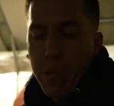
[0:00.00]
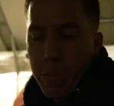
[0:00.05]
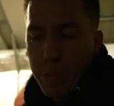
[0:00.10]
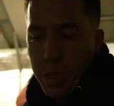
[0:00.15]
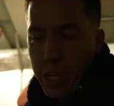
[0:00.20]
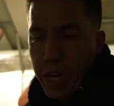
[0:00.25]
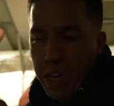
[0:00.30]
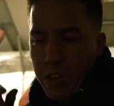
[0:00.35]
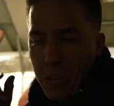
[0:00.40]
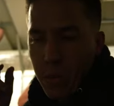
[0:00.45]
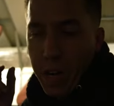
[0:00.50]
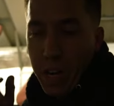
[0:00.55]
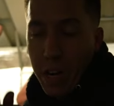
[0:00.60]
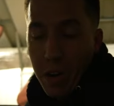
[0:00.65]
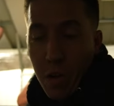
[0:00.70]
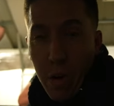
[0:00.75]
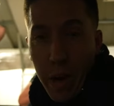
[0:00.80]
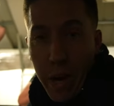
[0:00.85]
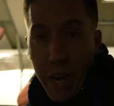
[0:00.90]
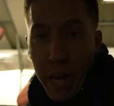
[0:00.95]
some checks, we need
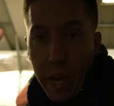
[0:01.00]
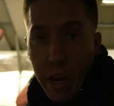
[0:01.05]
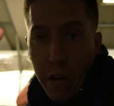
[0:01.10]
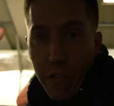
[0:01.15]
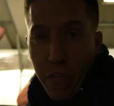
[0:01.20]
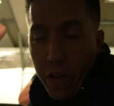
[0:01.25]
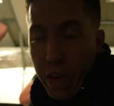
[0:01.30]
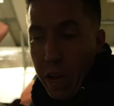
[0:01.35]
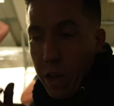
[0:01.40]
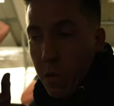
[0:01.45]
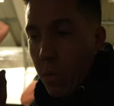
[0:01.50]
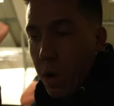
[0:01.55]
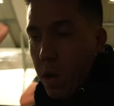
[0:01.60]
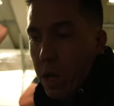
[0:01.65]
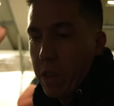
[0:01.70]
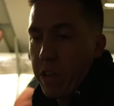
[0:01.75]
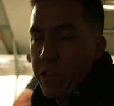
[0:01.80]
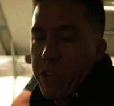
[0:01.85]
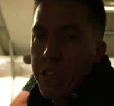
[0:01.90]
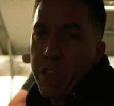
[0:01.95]
a radiator fan.
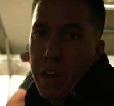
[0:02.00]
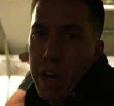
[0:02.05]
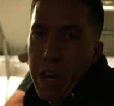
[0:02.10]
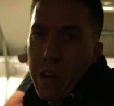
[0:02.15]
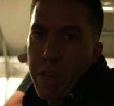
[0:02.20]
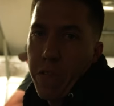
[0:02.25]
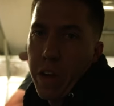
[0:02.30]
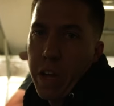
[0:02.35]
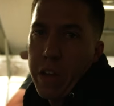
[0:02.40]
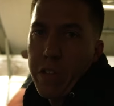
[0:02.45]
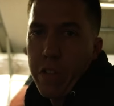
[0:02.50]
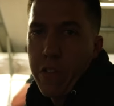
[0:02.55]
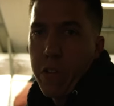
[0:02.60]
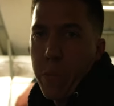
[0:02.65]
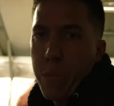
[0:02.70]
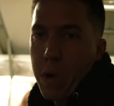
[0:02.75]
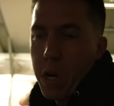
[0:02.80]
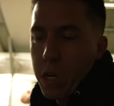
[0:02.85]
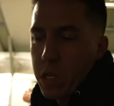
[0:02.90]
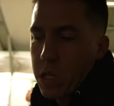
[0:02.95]
Well, this is kind of fancy. It's
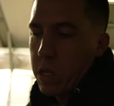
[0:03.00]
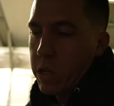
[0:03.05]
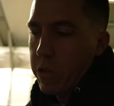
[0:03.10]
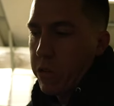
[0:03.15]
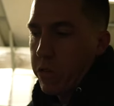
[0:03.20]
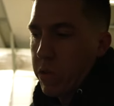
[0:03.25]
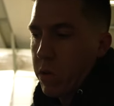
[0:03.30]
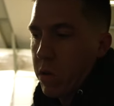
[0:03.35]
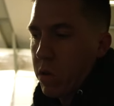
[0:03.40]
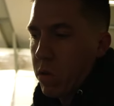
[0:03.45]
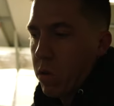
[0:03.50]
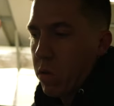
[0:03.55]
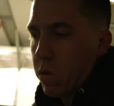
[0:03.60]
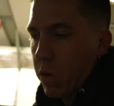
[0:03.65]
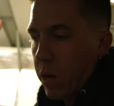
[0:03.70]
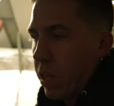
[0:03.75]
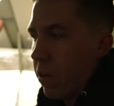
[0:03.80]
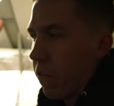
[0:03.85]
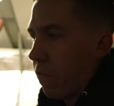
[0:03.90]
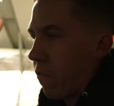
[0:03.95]
a brushless
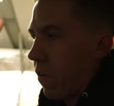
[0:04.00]
Derale